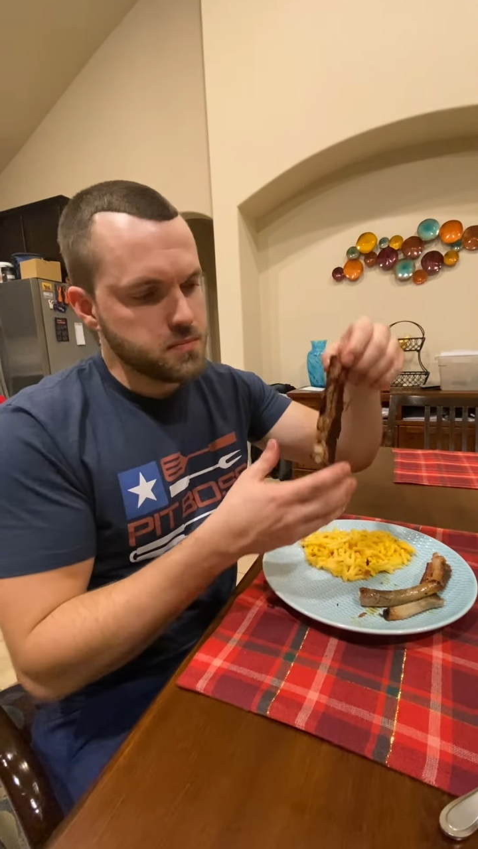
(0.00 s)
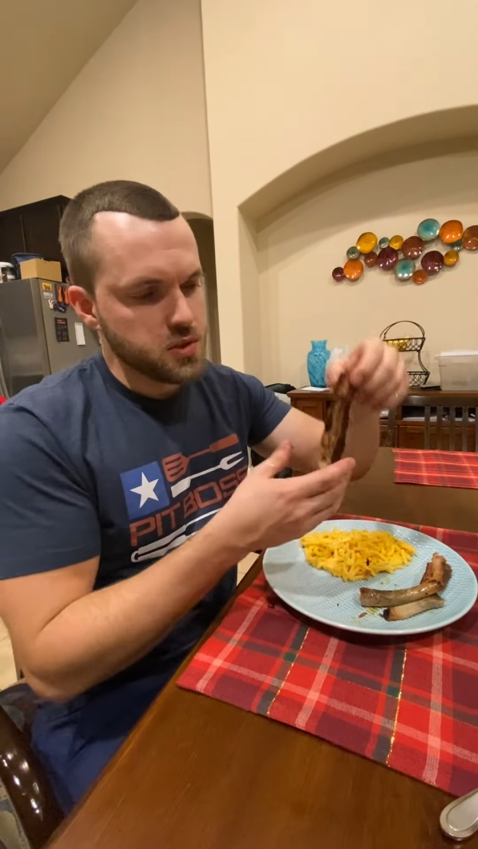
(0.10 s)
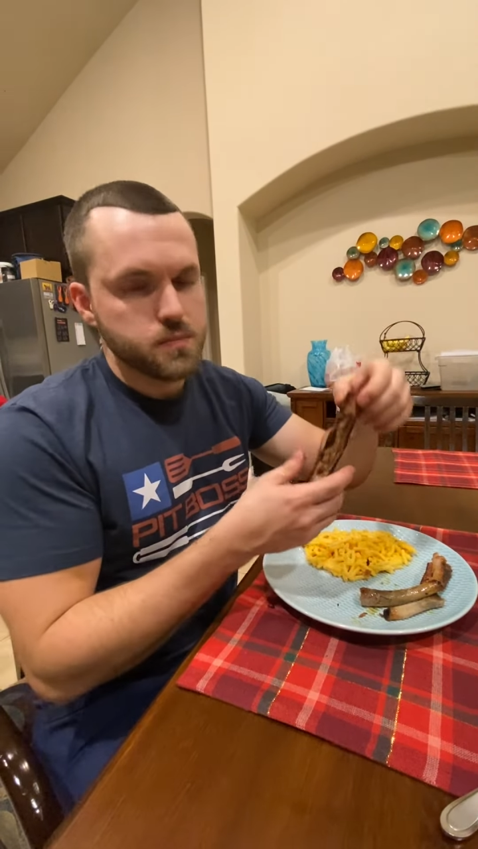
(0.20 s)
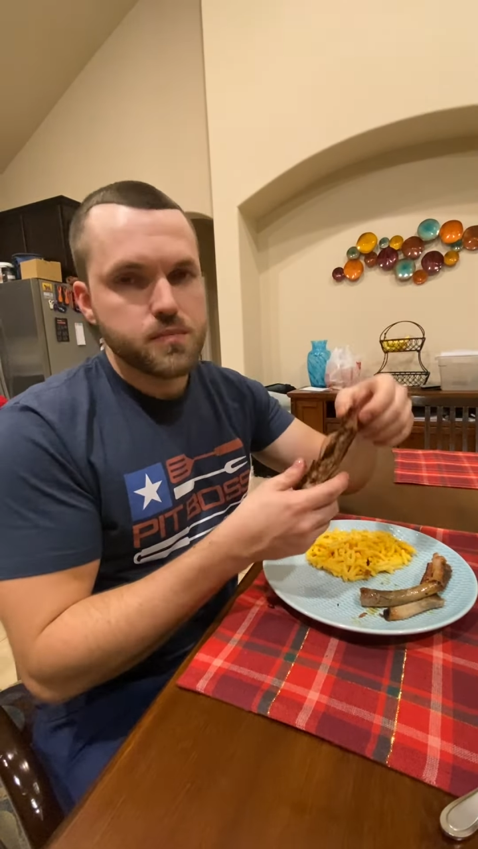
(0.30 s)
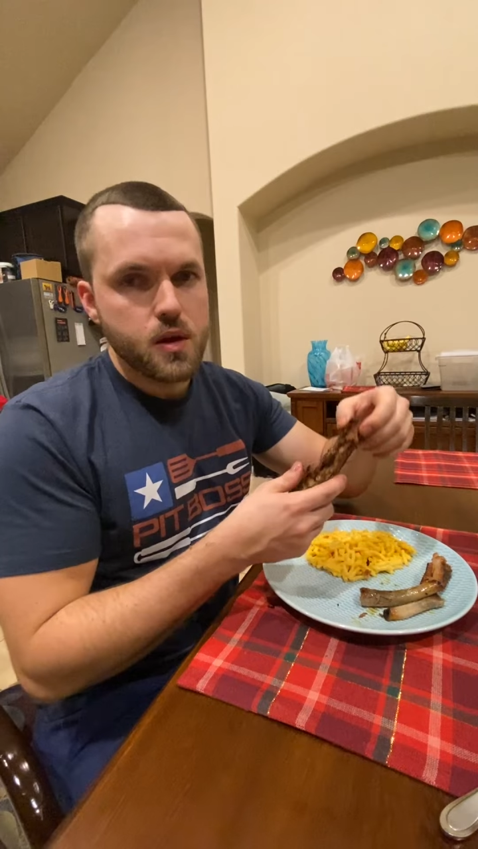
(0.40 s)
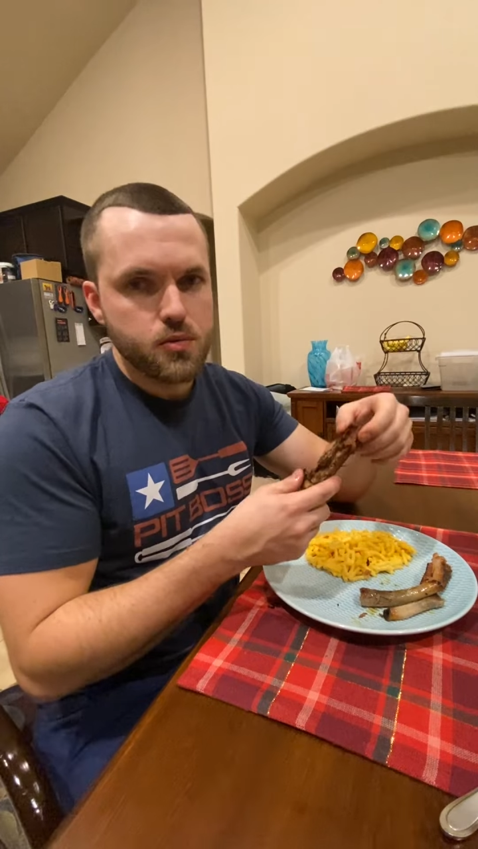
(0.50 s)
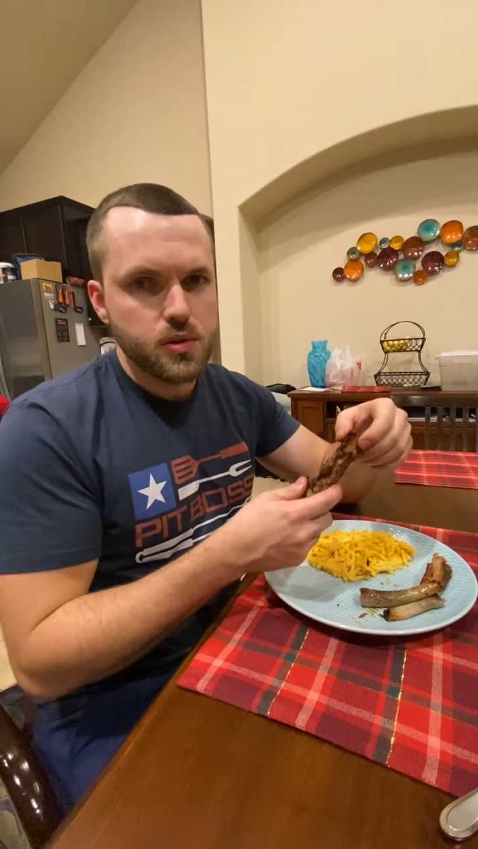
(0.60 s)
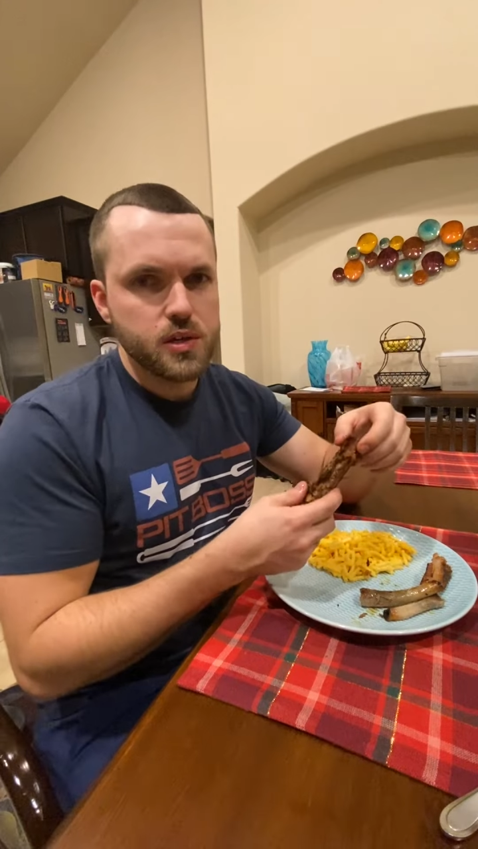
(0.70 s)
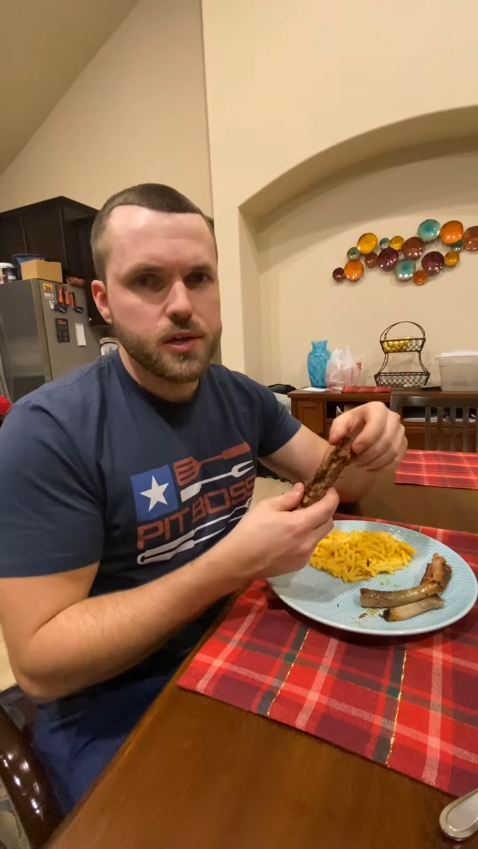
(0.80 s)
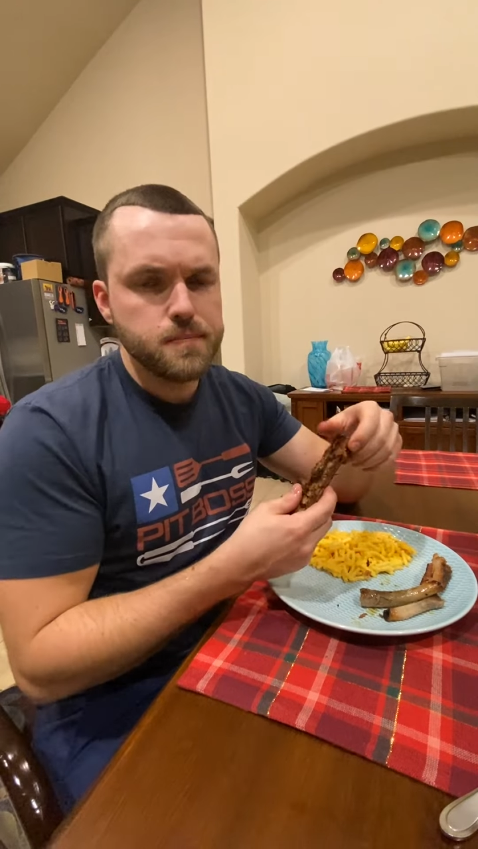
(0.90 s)
So
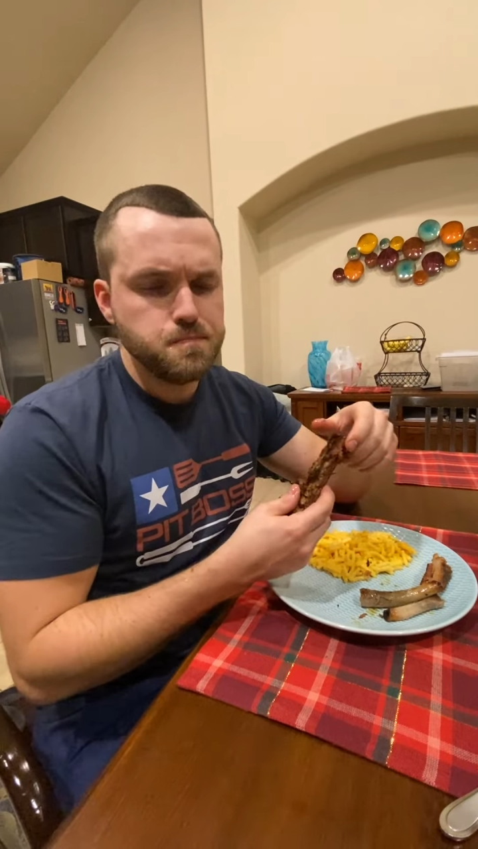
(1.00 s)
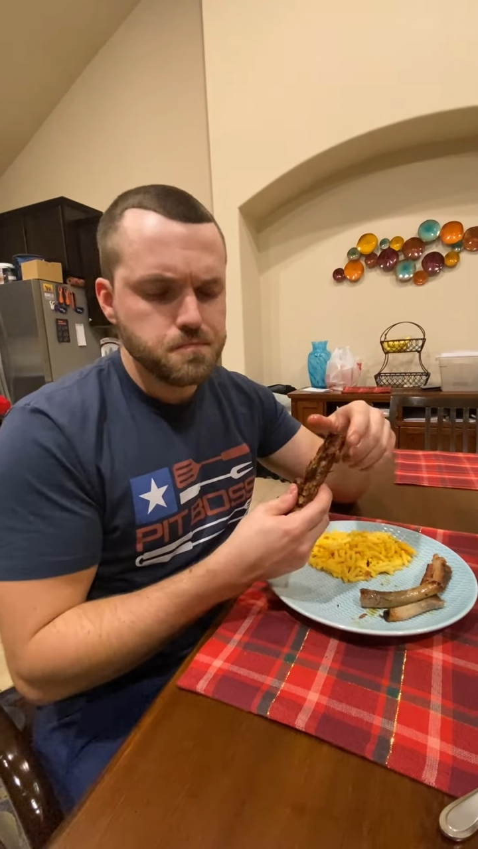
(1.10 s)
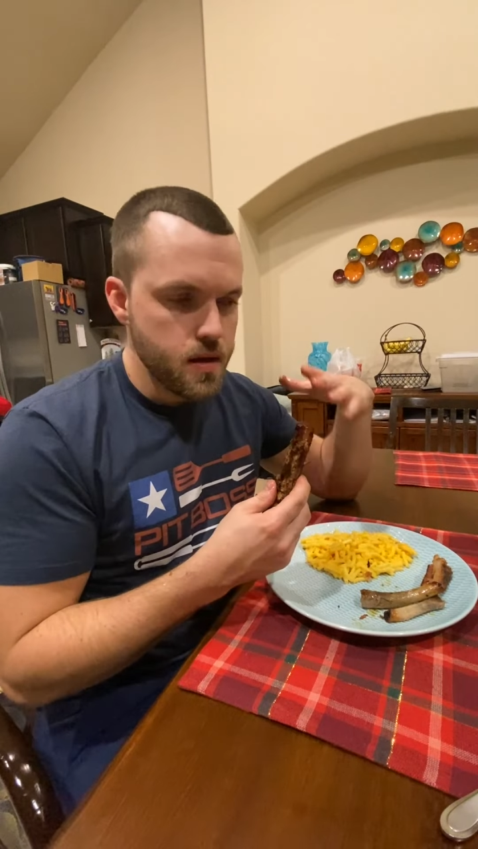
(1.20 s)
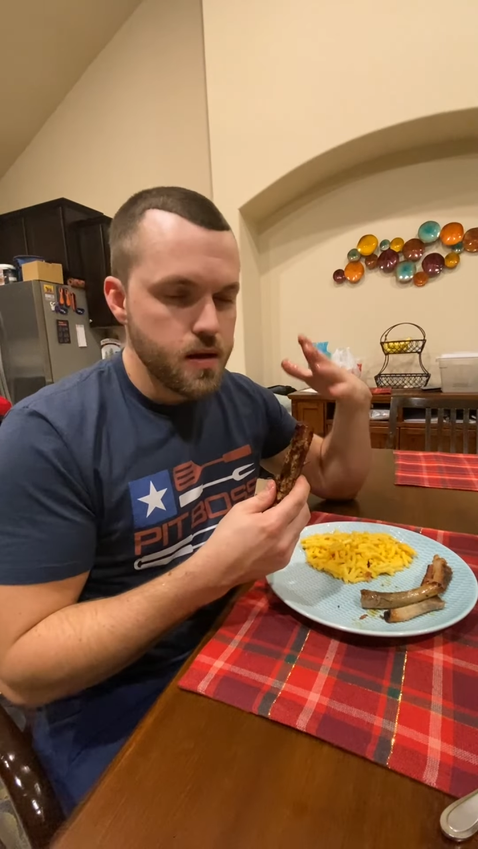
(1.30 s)
really good.